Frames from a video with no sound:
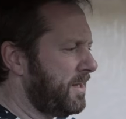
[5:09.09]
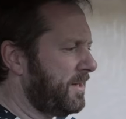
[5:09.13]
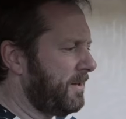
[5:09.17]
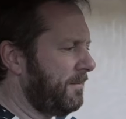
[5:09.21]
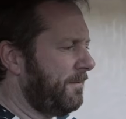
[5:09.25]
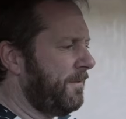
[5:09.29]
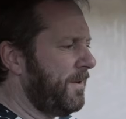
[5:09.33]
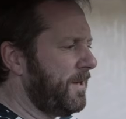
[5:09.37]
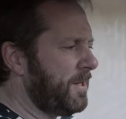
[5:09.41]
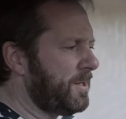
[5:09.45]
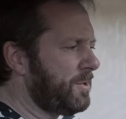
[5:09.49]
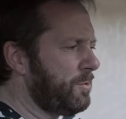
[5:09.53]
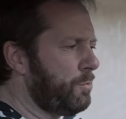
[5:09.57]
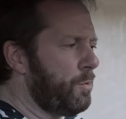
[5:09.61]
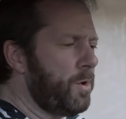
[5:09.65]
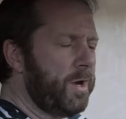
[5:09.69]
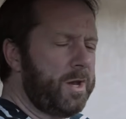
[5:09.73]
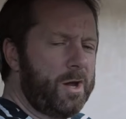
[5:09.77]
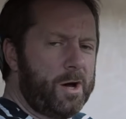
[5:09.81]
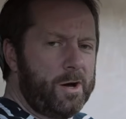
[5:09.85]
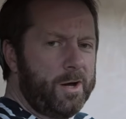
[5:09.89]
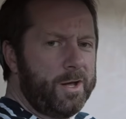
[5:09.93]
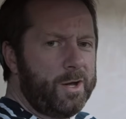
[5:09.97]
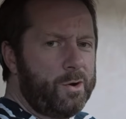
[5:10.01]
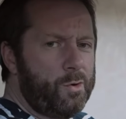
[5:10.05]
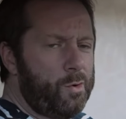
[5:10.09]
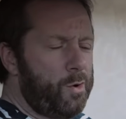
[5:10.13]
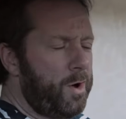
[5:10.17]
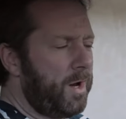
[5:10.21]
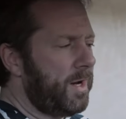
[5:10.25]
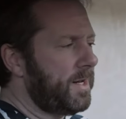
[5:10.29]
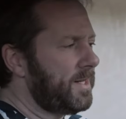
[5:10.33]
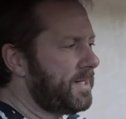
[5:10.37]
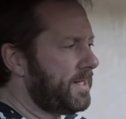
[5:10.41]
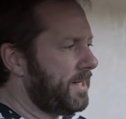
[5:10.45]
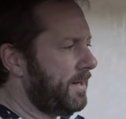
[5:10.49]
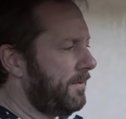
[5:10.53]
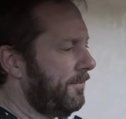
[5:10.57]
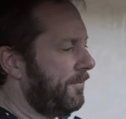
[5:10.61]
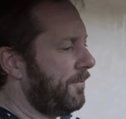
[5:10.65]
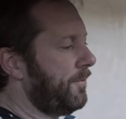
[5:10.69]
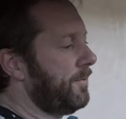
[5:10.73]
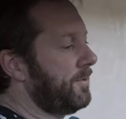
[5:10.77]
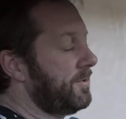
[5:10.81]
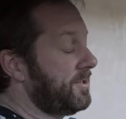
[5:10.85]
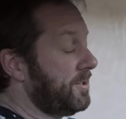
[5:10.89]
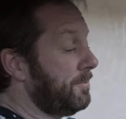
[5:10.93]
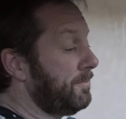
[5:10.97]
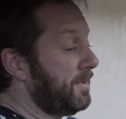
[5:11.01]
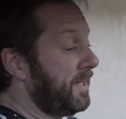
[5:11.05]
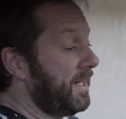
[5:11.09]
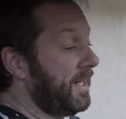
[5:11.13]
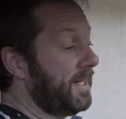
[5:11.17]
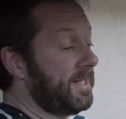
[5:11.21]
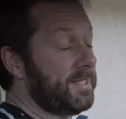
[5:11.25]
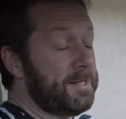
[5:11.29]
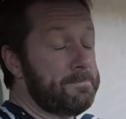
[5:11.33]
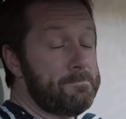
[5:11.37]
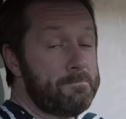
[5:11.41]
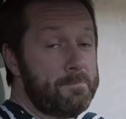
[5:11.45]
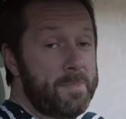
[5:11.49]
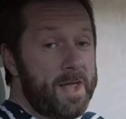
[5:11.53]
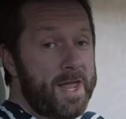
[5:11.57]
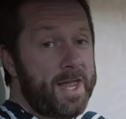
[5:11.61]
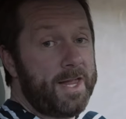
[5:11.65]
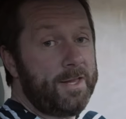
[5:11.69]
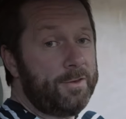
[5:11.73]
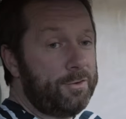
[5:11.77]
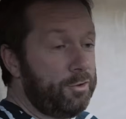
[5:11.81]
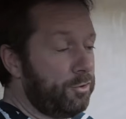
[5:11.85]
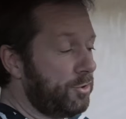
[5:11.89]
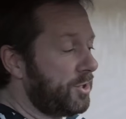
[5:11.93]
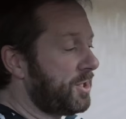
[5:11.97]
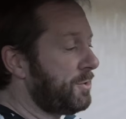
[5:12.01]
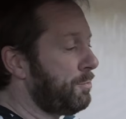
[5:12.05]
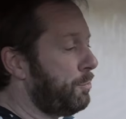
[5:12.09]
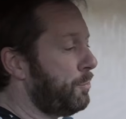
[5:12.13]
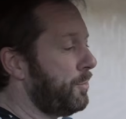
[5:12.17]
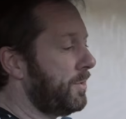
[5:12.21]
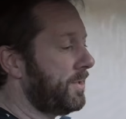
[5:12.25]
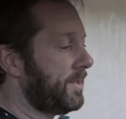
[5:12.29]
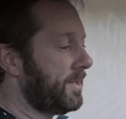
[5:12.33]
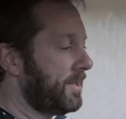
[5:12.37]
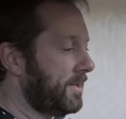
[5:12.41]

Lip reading: It feels quite high quality, and for something that's a main touch point,